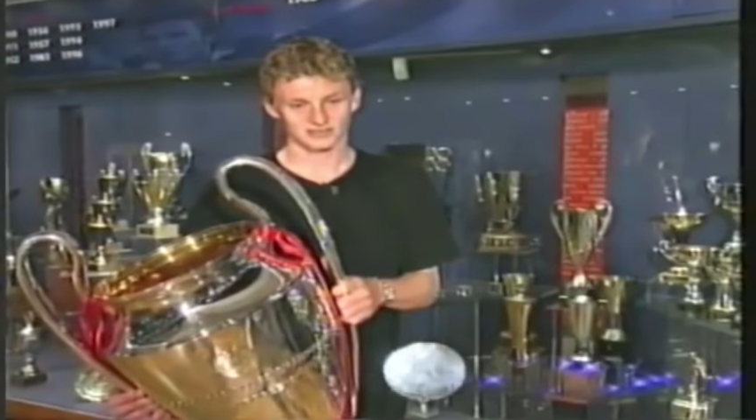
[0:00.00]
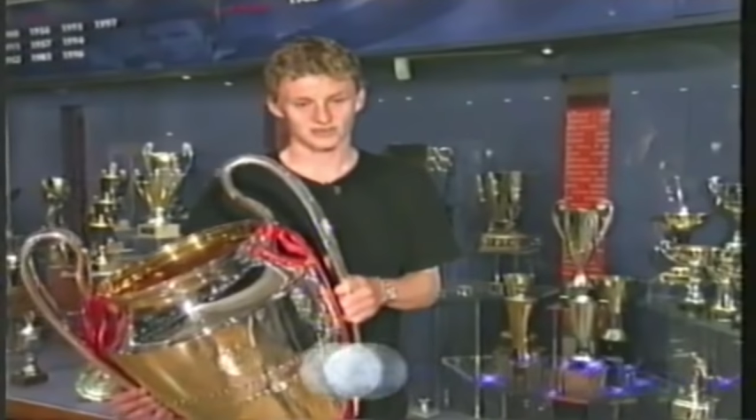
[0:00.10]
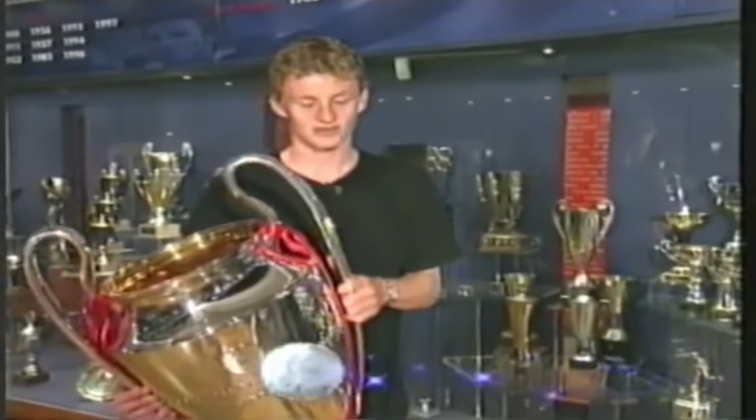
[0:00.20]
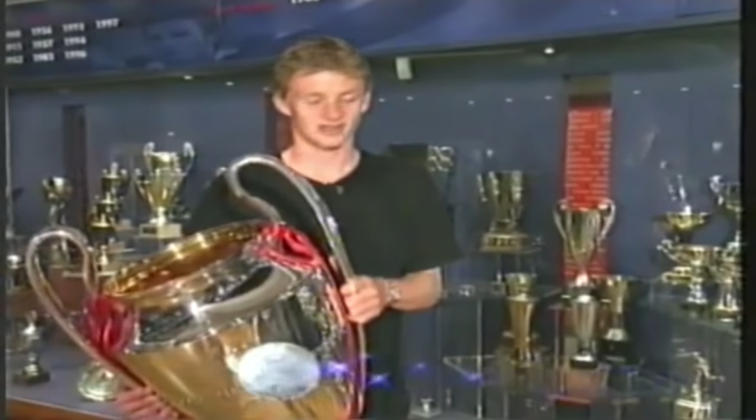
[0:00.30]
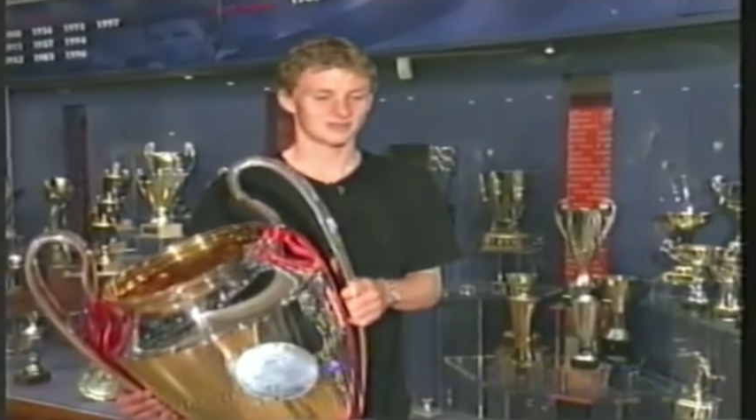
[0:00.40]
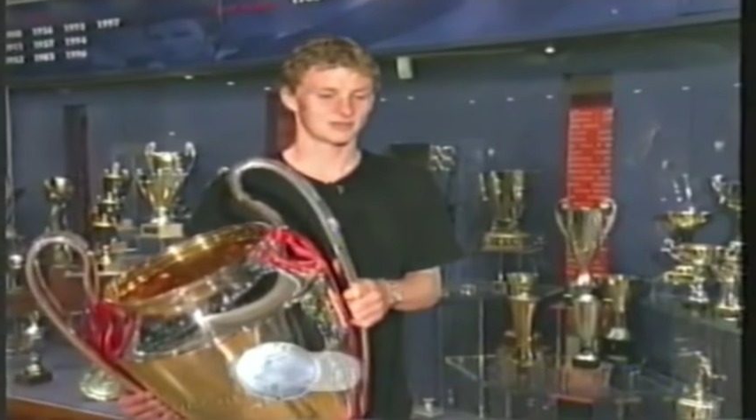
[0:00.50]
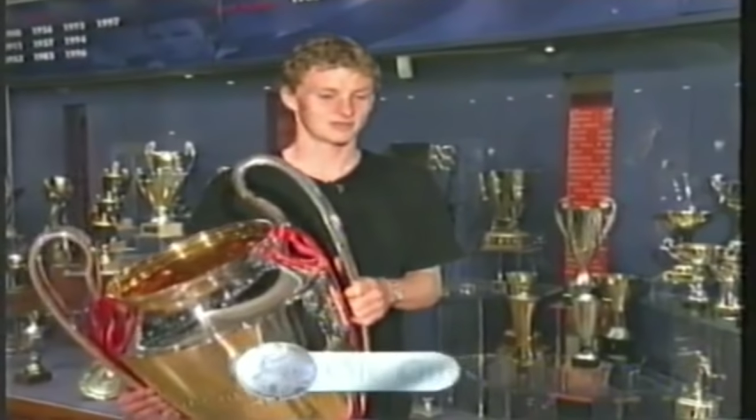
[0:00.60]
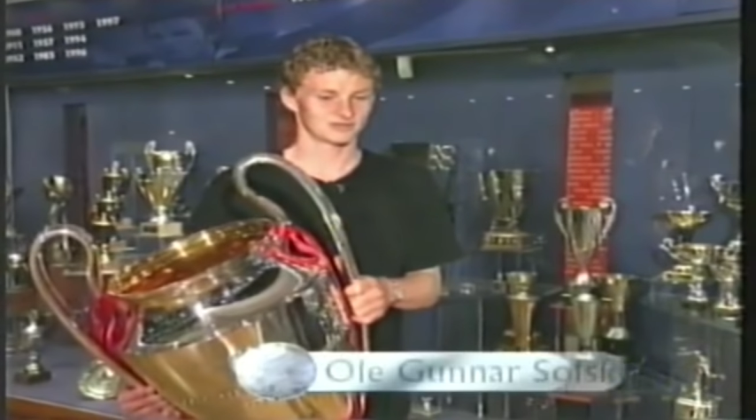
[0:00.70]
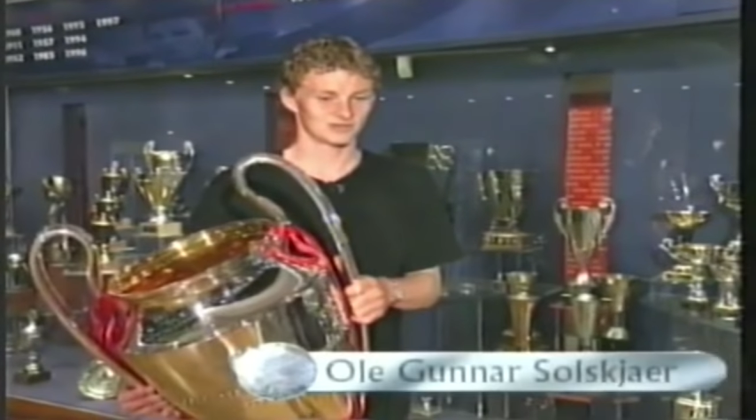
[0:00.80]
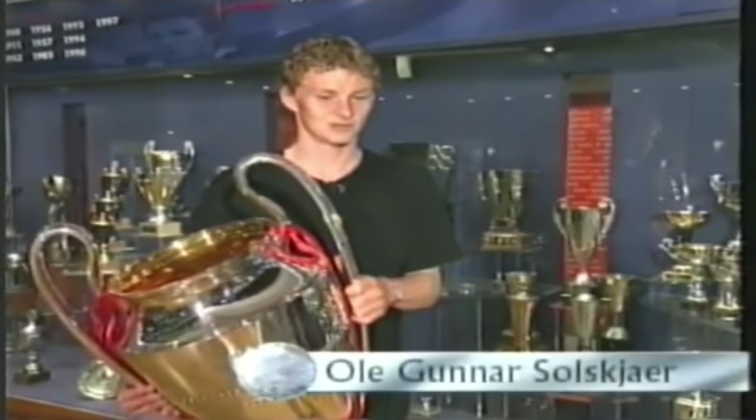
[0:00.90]
It's not going to
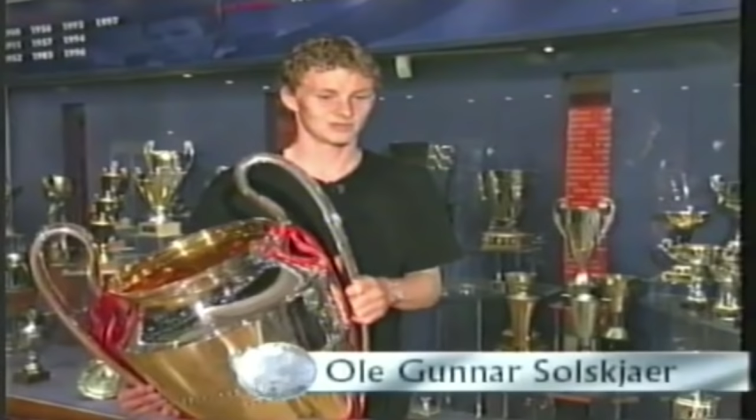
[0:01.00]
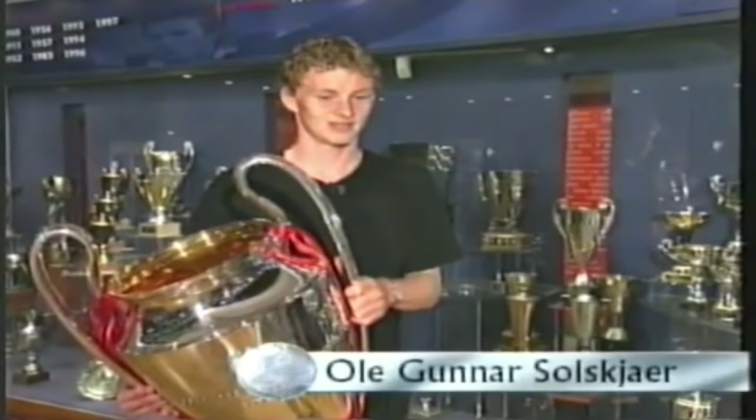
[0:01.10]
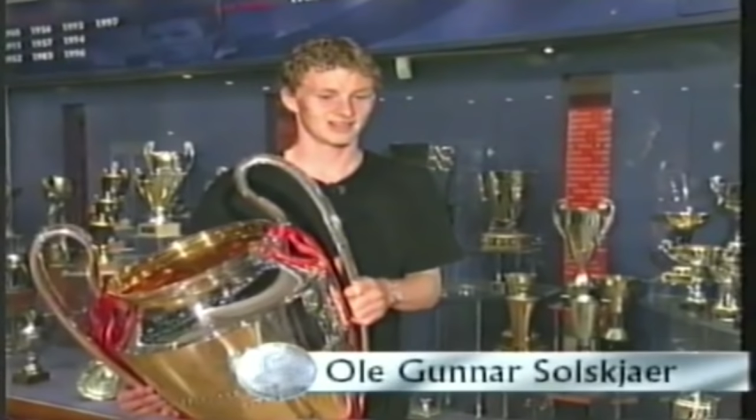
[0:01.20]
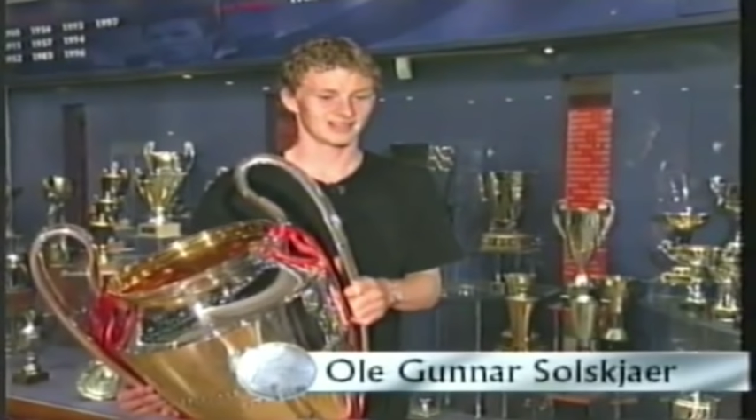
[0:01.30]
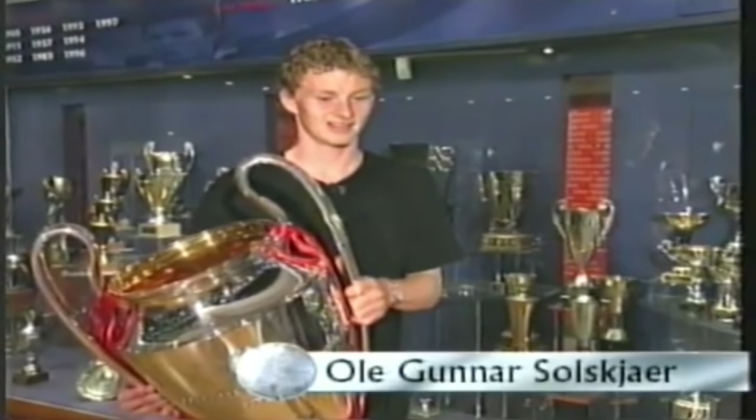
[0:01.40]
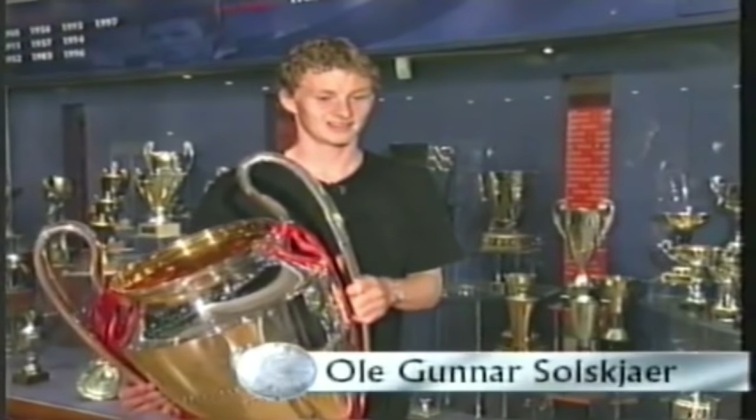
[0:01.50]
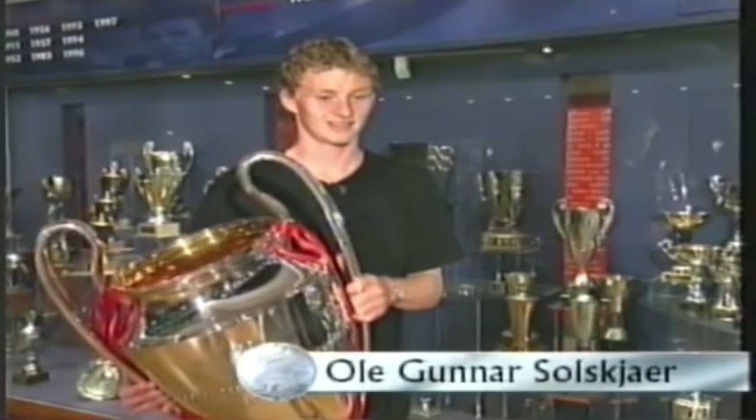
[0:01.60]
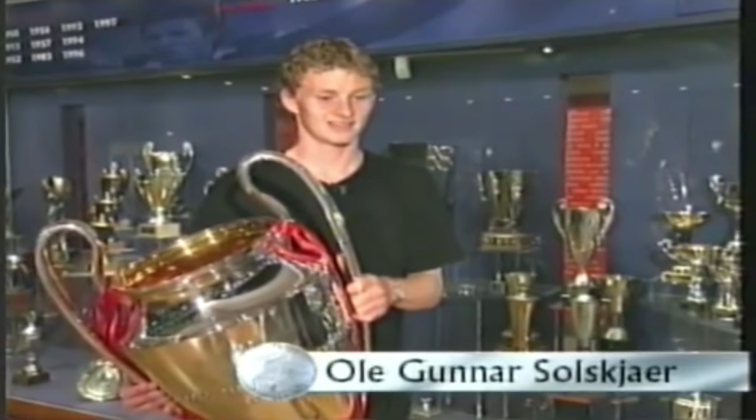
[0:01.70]
happen to me again,